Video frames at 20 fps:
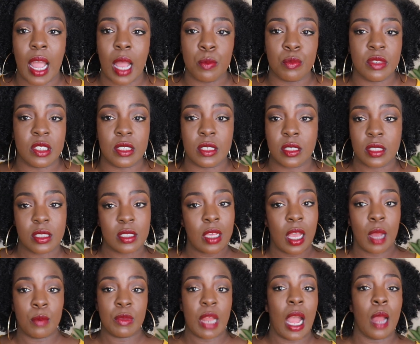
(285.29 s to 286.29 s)
I'm just
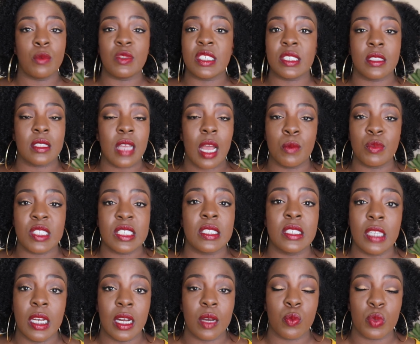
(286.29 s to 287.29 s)

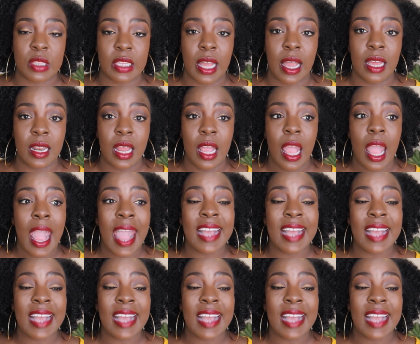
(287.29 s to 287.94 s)
done with that.